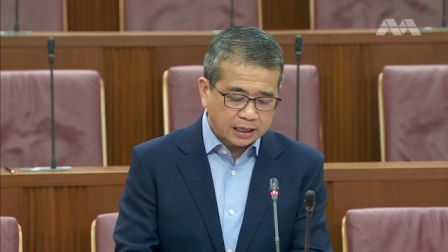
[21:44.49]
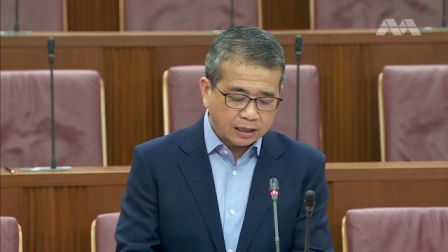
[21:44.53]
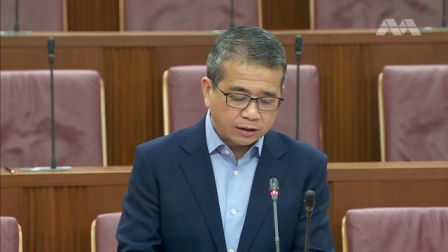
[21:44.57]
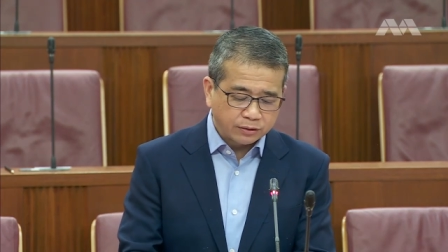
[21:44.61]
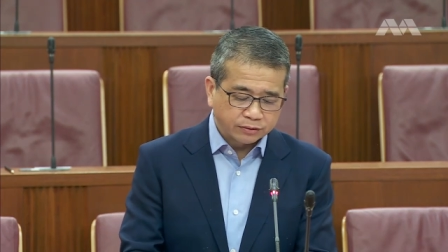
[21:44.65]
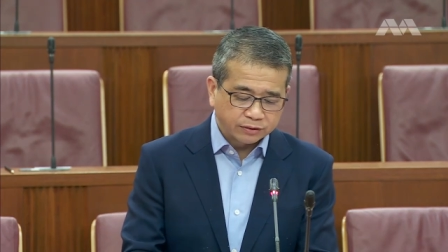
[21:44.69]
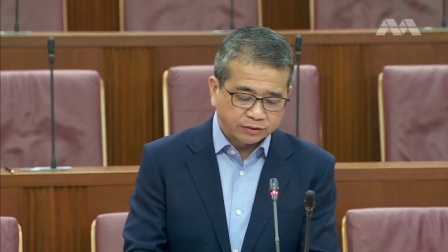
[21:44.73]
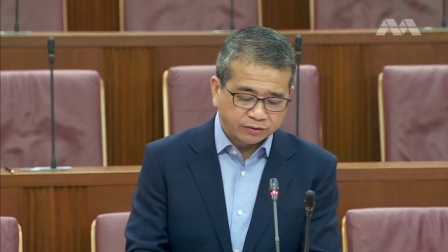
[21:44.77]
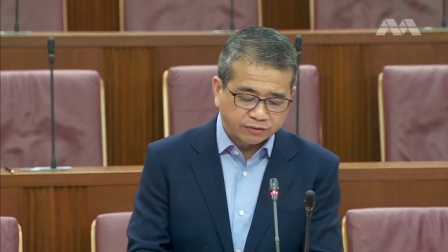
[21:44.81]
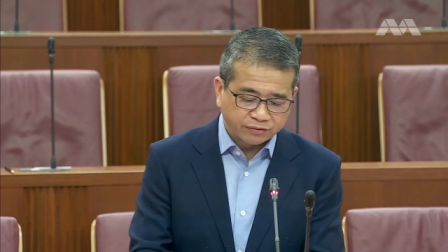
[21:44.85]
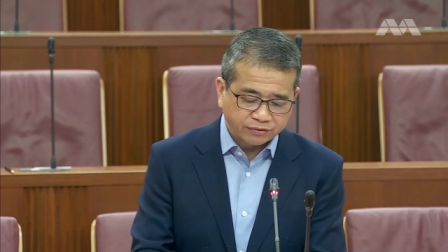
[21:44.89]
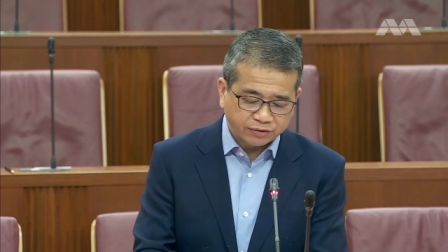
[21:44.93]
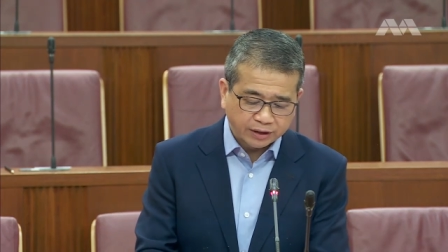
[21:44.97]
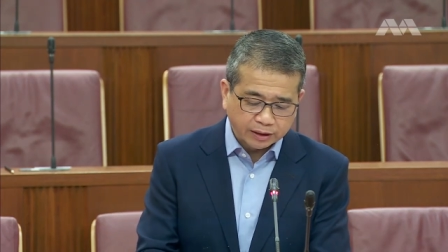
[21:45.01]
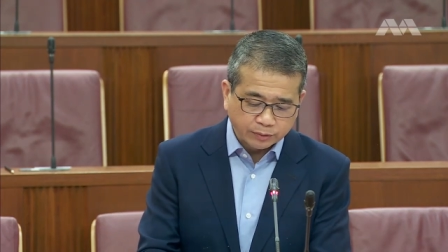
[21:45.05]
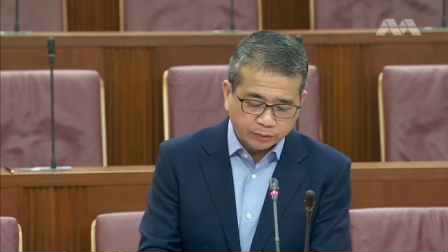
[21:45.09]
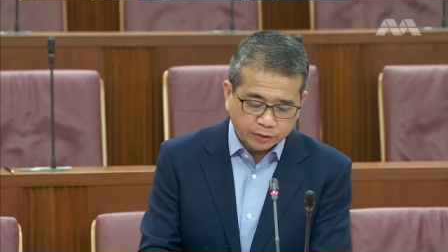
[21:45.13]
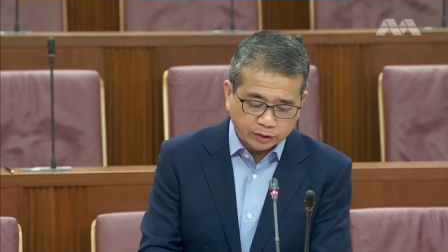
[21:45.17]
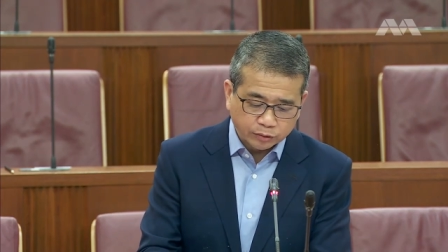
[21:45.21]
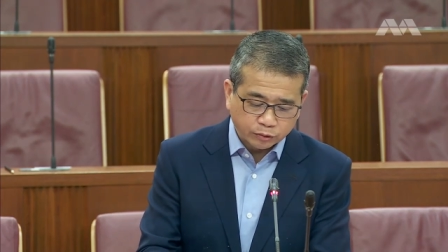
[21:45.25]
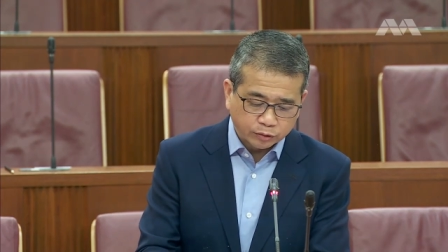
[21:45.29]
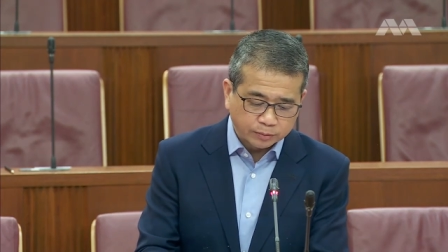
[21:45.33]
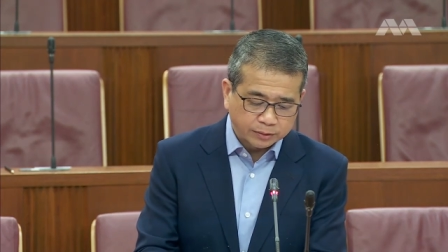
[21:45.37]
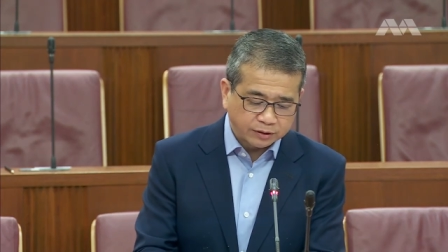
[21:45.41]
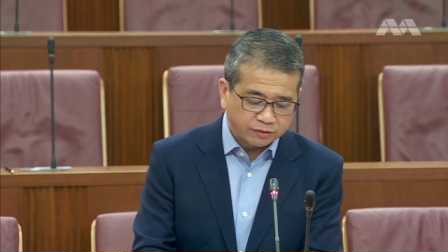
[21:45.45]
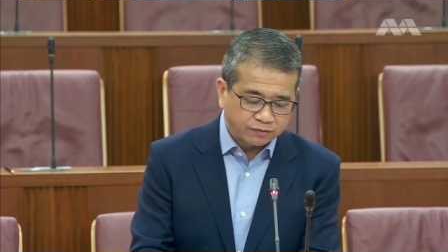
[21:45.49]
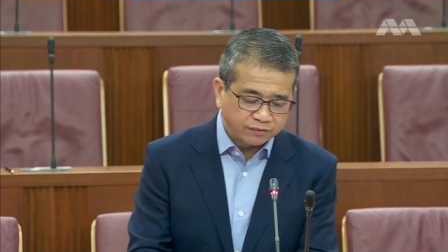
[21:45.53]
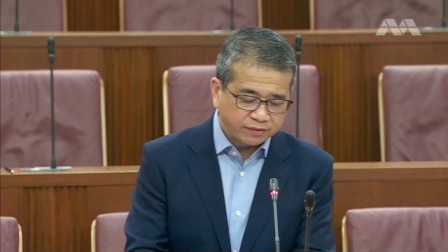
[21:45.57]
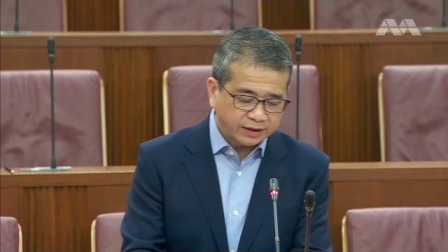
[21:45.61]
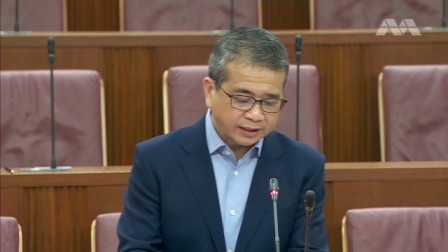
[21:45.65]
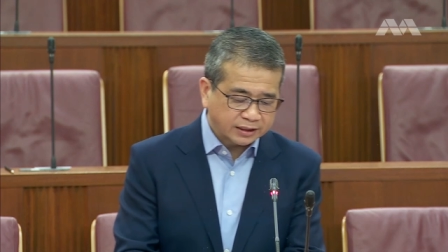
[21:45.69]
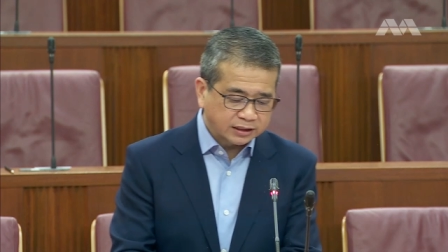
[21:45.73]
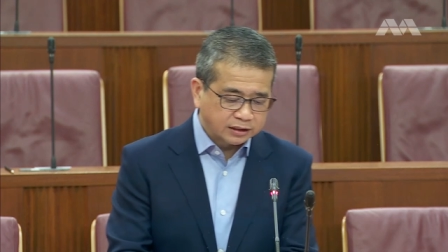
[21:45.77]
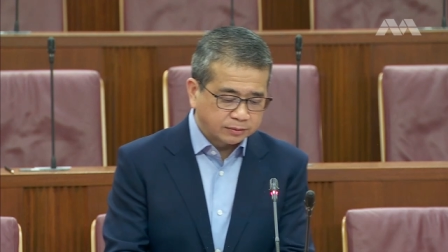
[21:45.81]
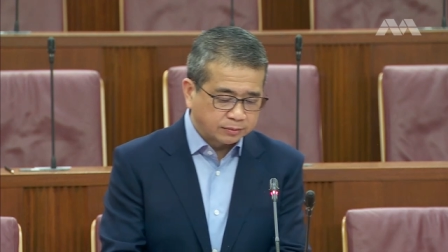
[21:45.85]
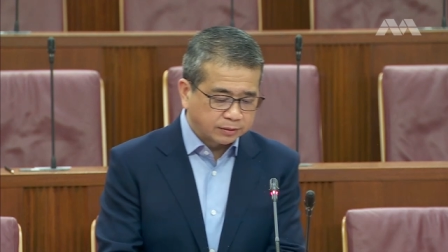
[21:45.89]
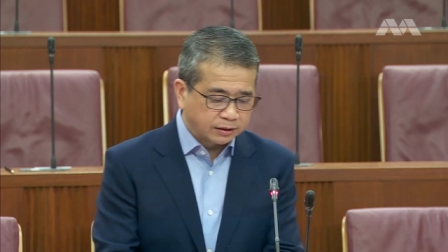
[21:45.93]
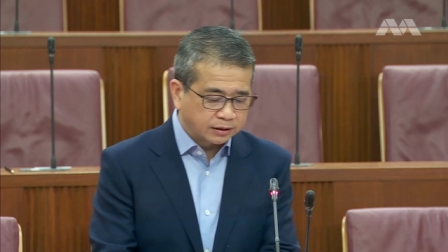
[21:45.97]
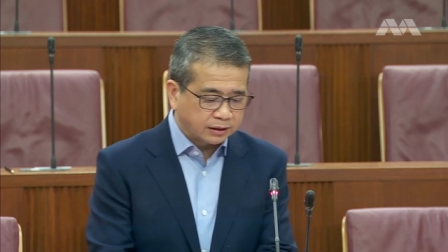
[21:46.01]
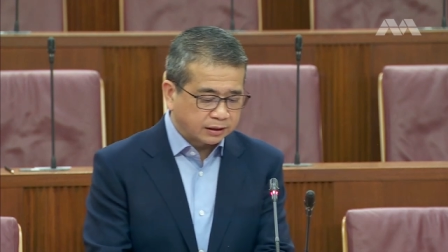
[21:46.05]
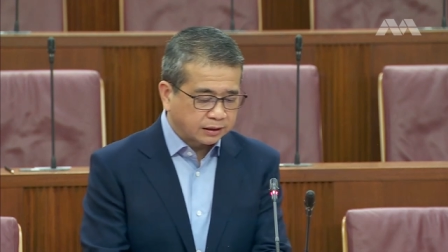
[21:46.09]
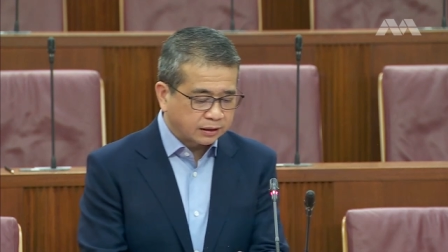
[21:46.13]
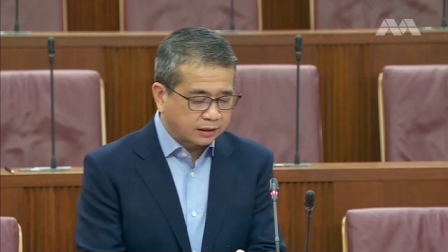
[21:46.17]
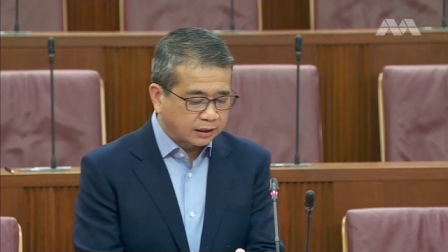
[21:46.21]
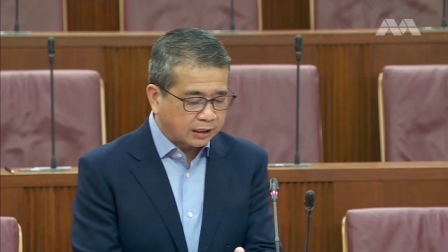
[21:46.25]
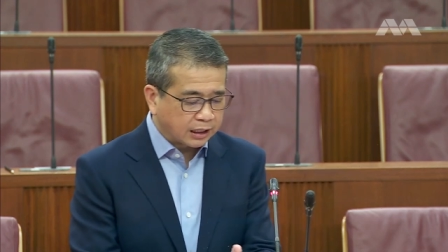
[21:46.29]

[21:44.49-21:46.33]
how the framework will be flexible in